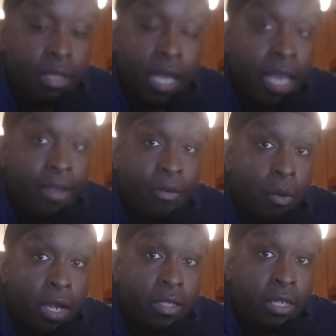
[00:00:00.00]
no, I
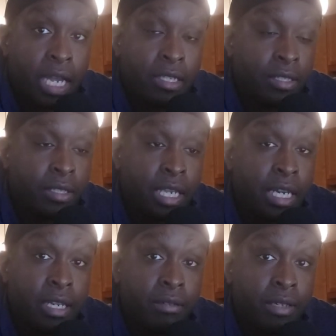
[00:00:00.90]
haven't watched it. I just
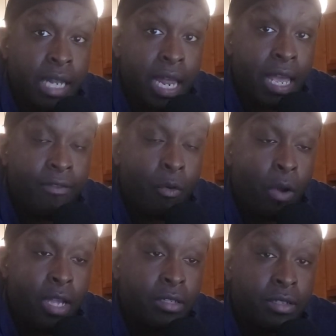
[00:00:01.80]
seen it, and I haven't
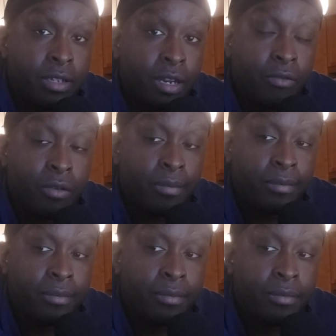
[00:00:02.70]
watched none of them.
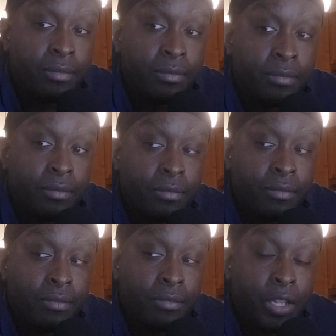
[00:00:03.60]

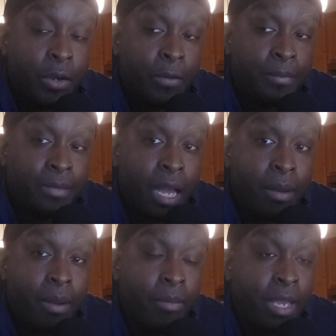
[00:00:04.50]
No,
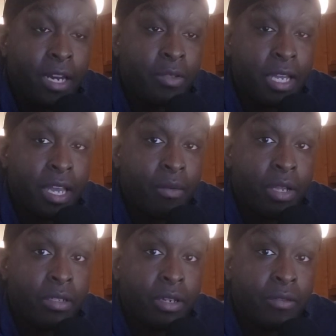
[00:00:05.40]
I'll, I'll be honest, I ain't
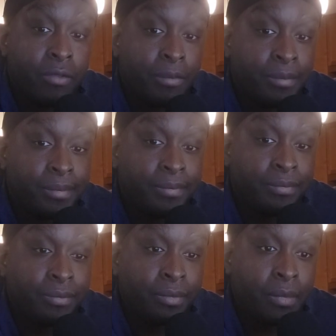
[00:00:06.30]
watched none of them.
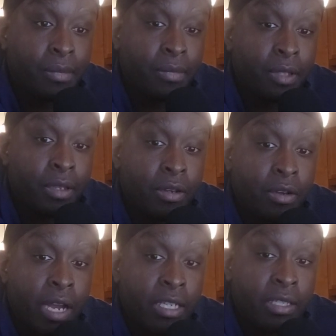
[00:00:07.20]
You
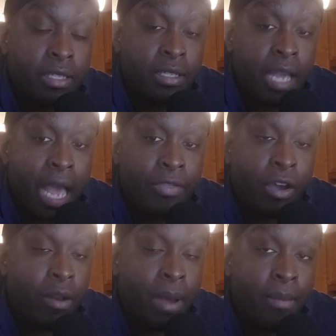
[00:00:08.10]
know, I just I
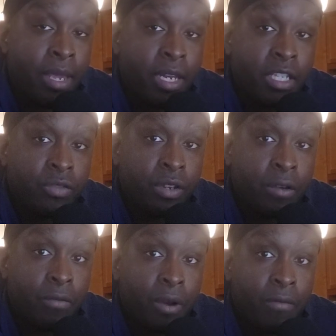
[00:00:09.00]
thought about making this
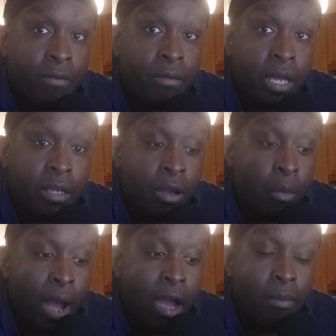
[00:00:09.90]
video of, of like a
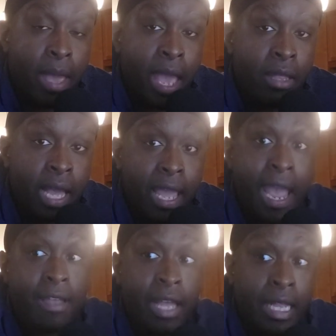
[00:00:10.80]
while back, like
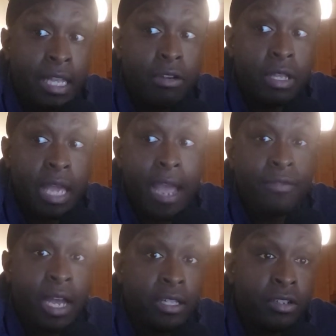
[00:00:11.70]
at like literally
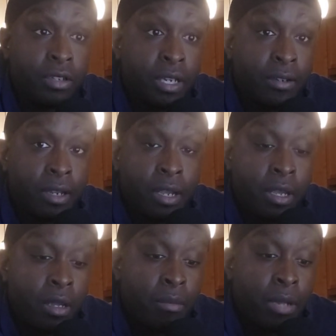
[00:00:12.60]
after I took it
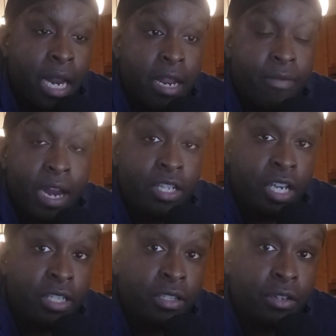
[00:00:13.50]
but I never had a
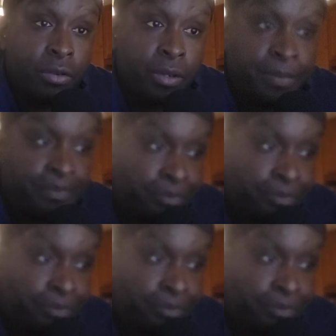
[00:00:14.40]
chance to do it.